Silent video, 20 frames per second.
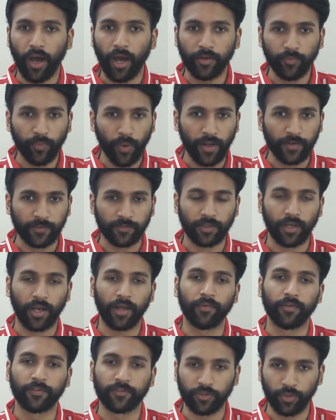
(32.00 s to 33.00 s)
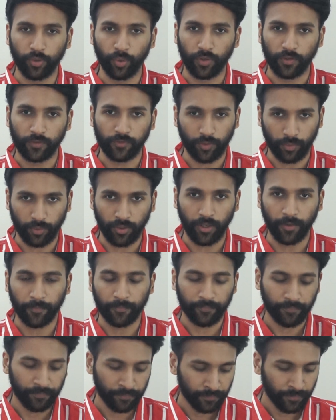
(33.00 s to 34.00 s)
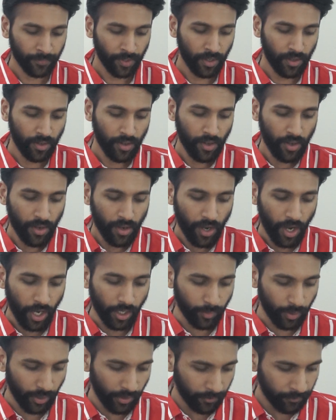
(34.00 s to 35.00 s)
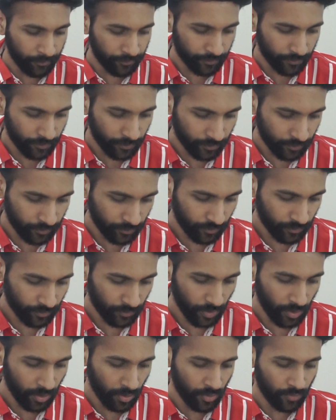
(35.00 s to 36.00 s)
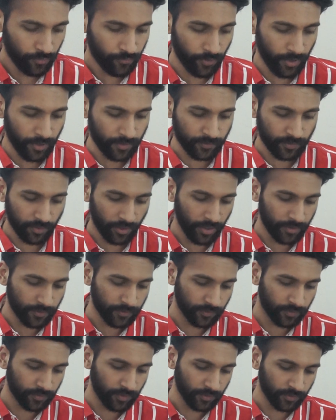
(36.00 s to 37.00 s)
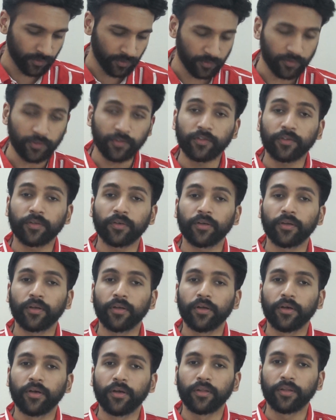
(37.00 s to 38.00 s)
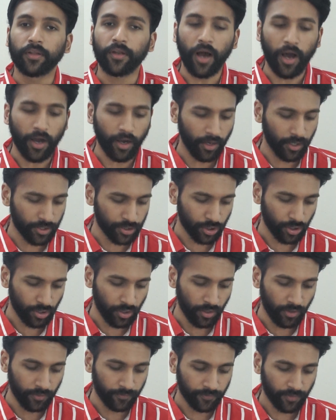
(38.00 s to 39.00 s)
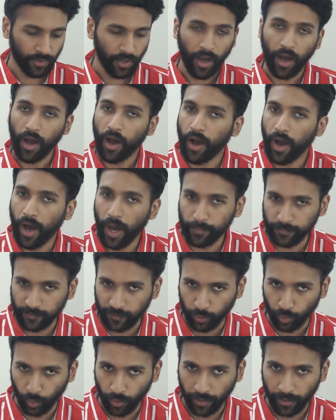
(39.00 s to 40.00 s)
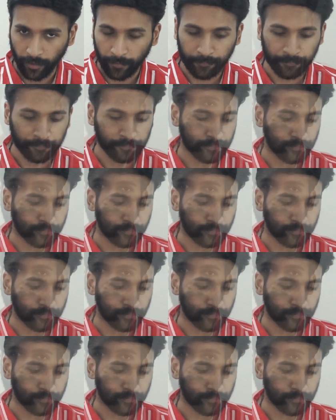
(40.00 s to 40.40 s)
advanced level students. Okay. Anyway, first let's discuss the raga lakshana of Hamsadhwani.